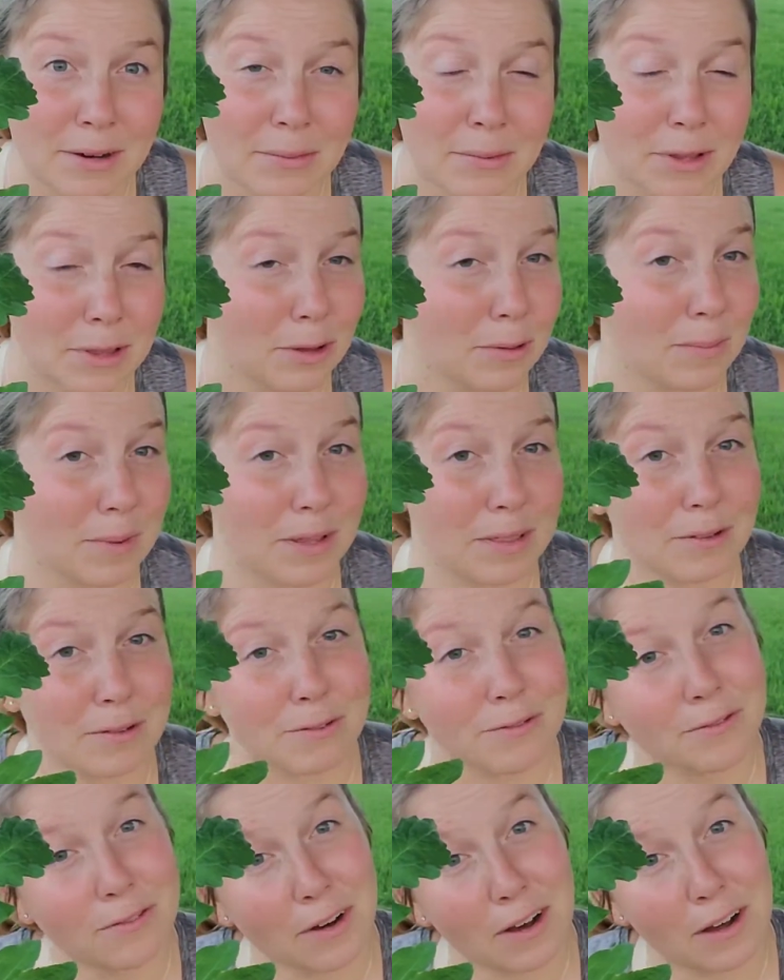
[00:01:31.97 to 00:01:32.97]
whether it be in the
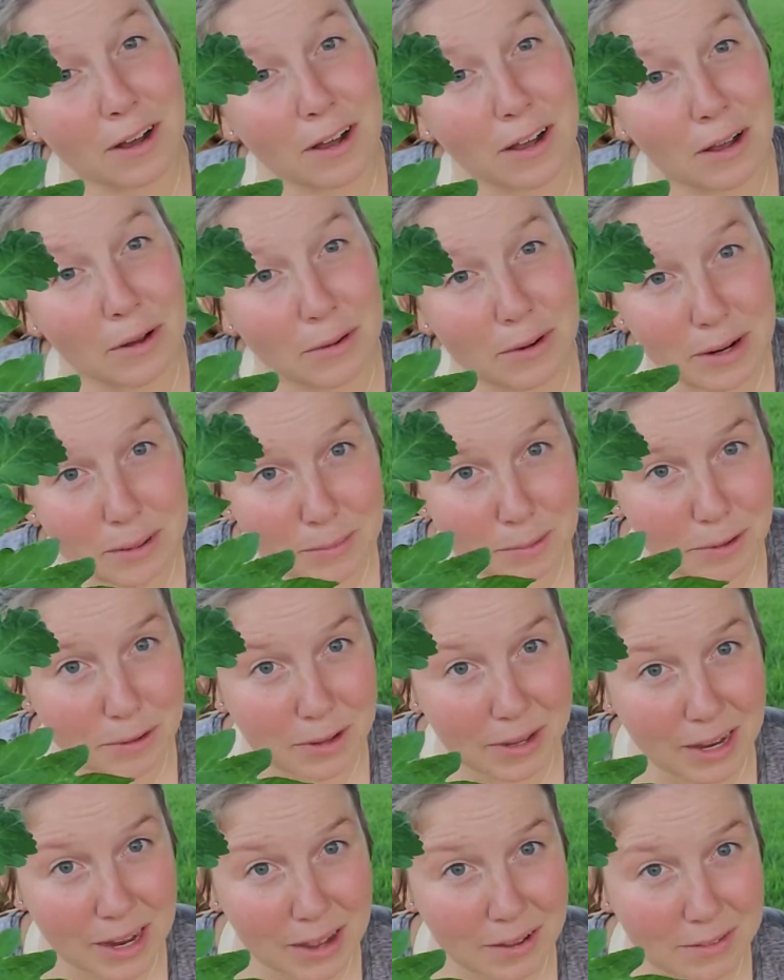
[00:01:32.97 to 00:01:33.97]
fall when I'm
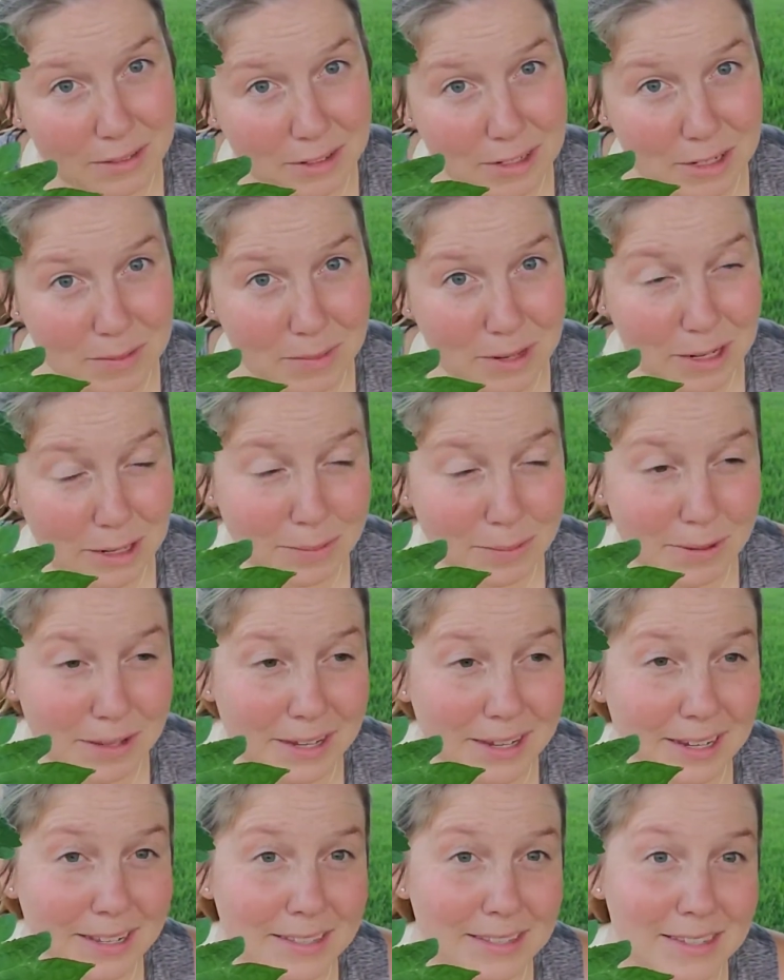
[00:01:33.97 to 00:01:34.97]
pulling out the tomato
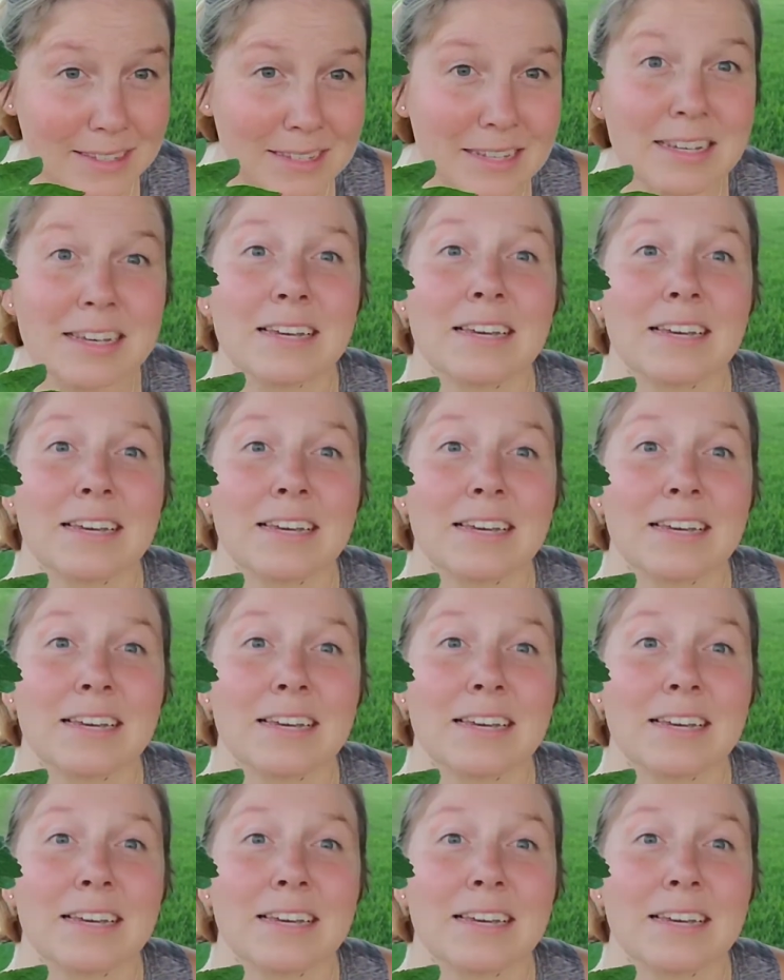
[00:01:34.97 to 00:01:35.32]
plants,